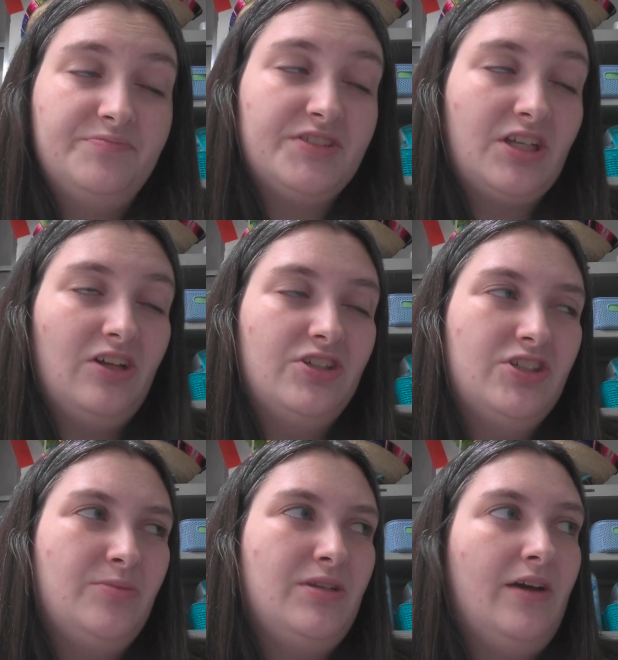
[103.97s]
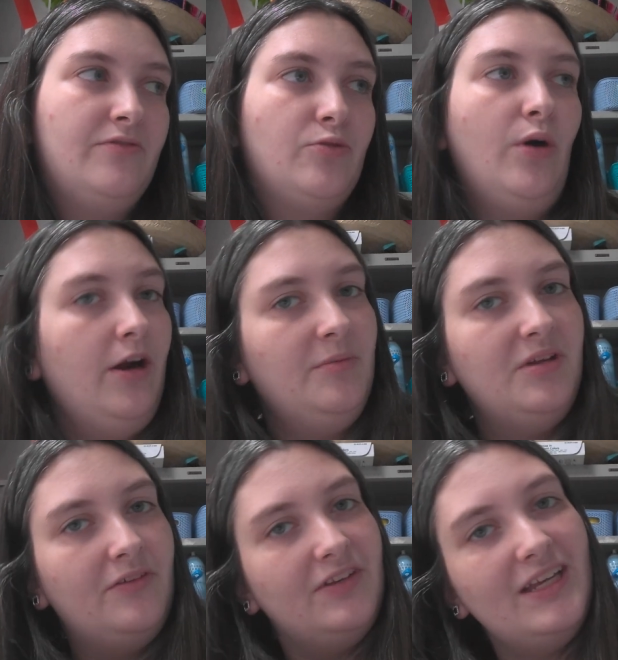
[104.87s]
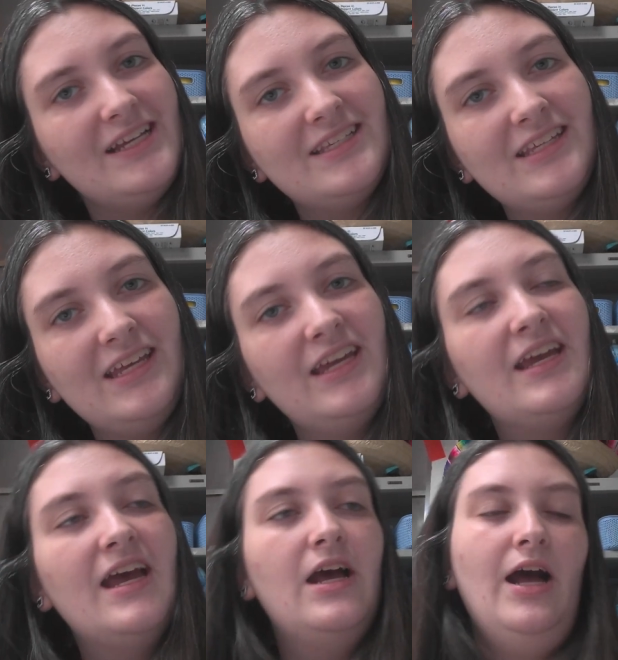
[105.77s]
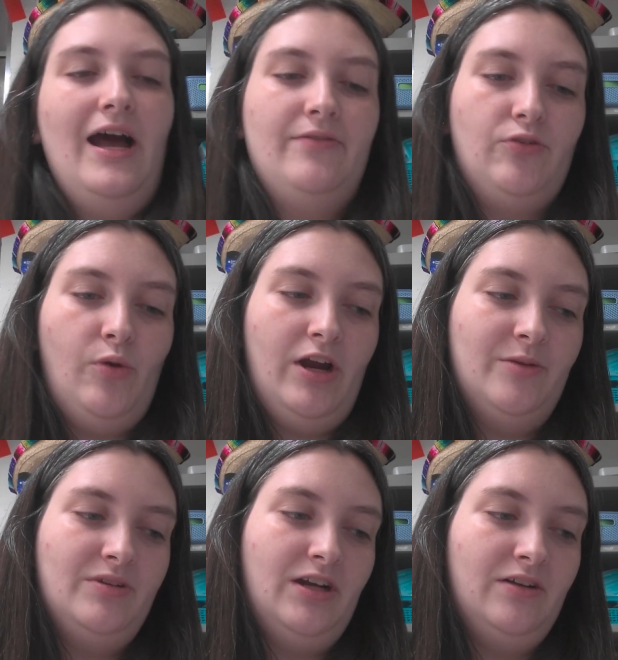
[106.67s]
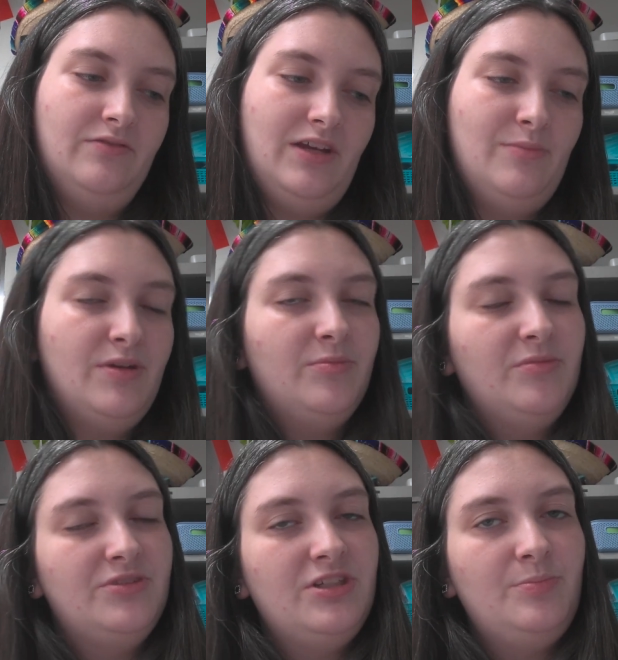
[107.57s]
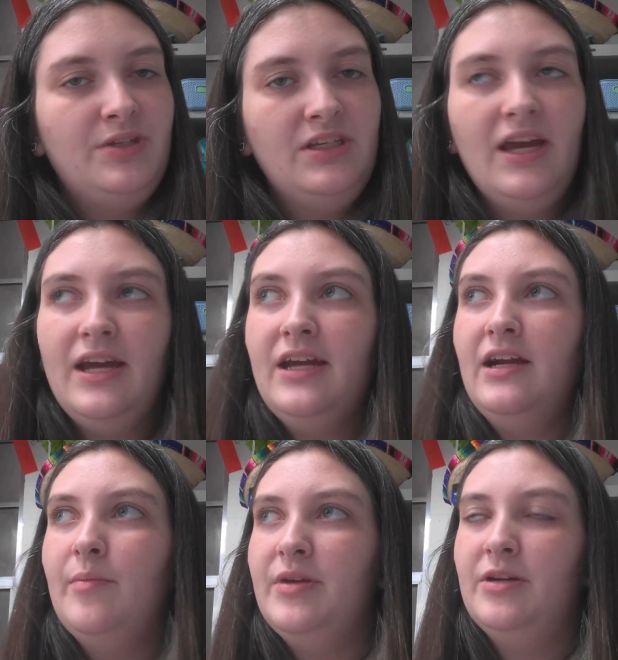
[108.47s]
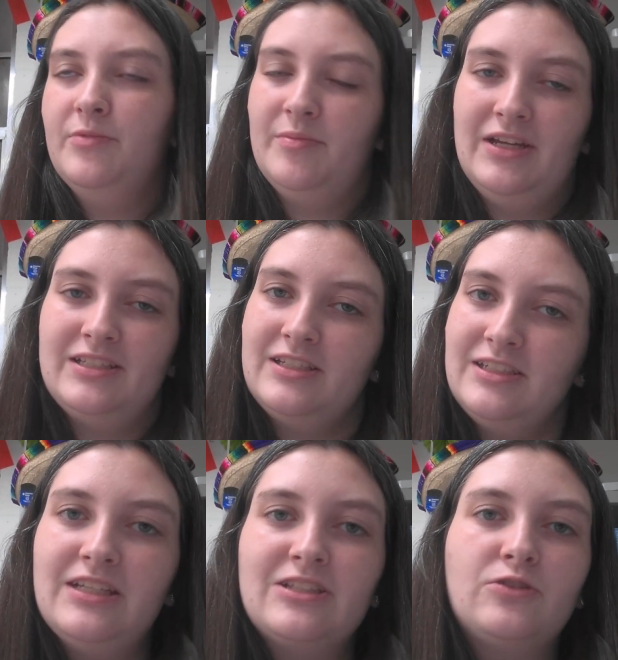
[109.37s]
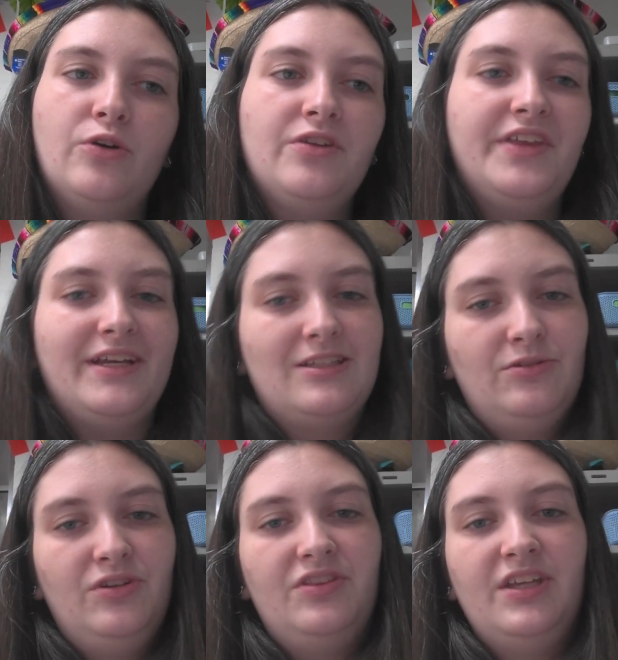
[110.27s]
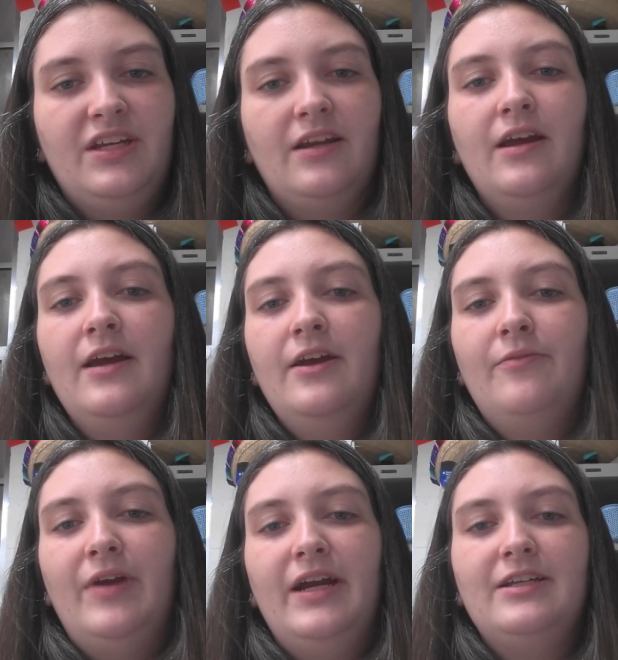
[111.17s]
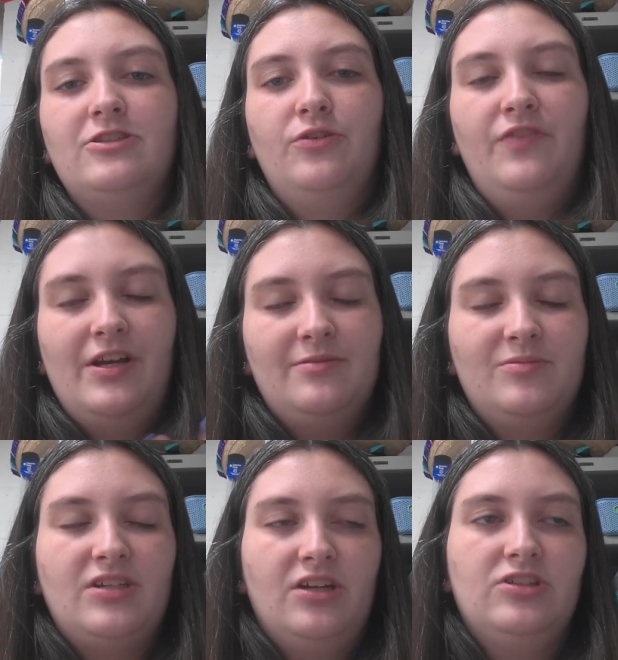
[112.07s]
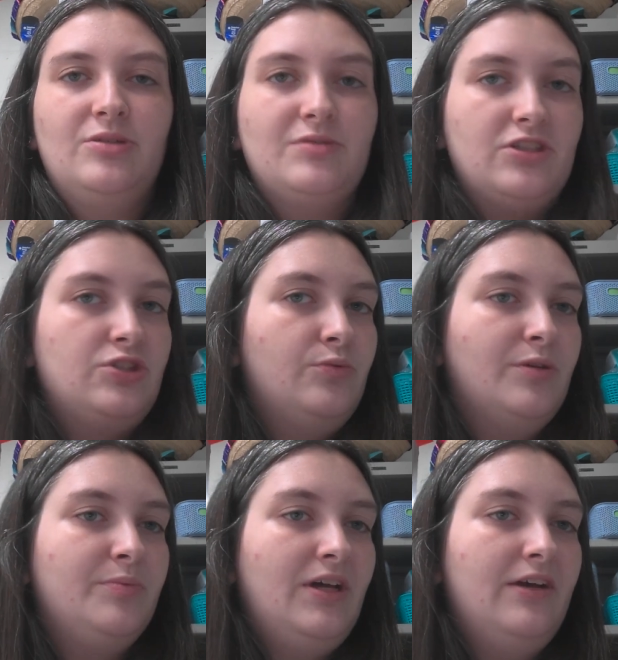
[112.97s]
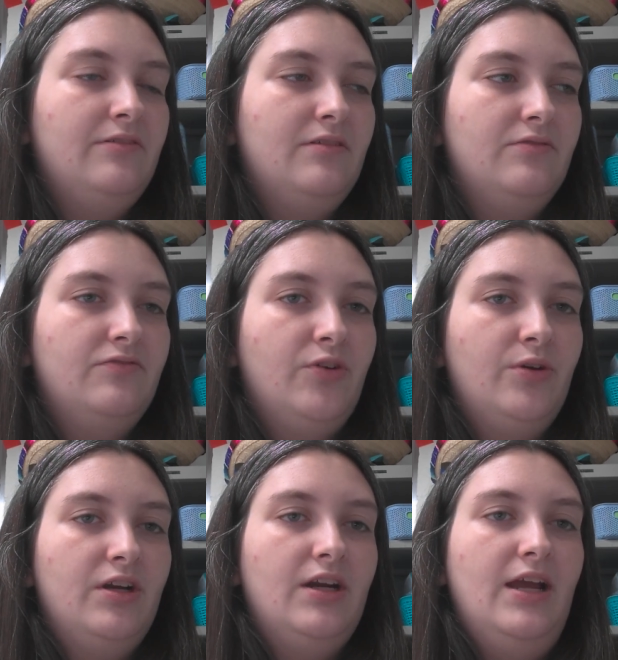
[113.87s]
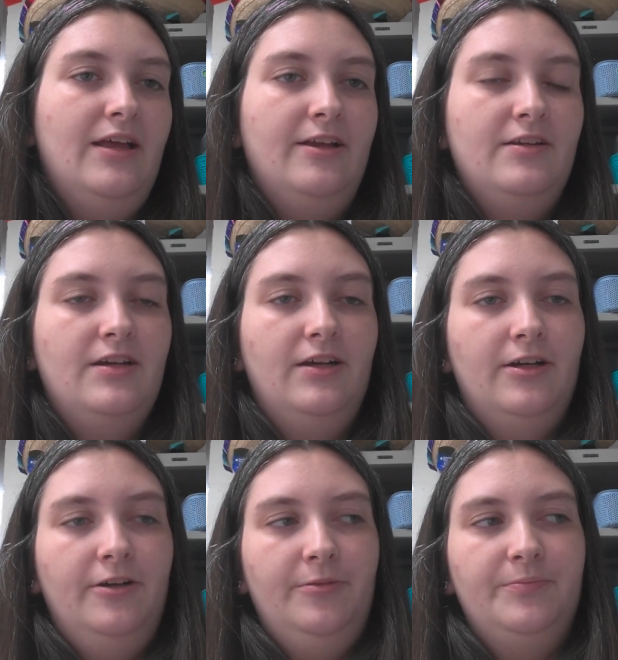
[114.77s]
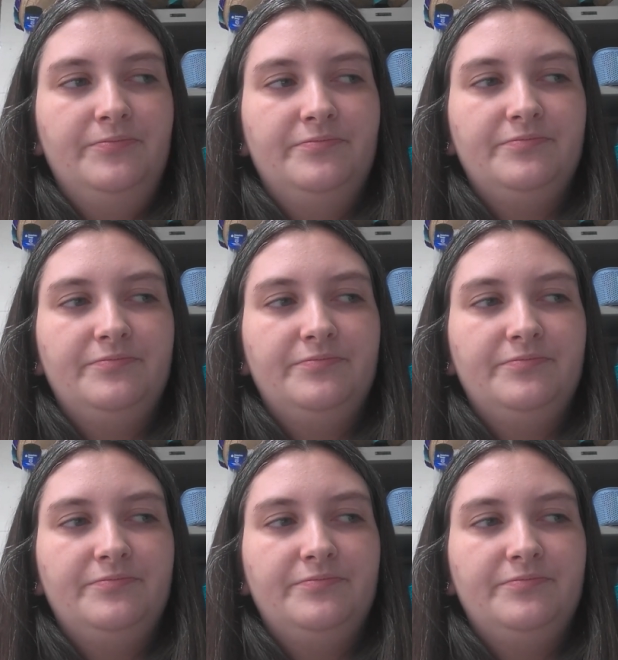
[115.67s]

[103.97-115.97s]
scholarships have a requirement of an essay, have a requirement of a minimum GPA, a minimum ACT score, that sort of thing, right? So find some scholarships that you would apply for, and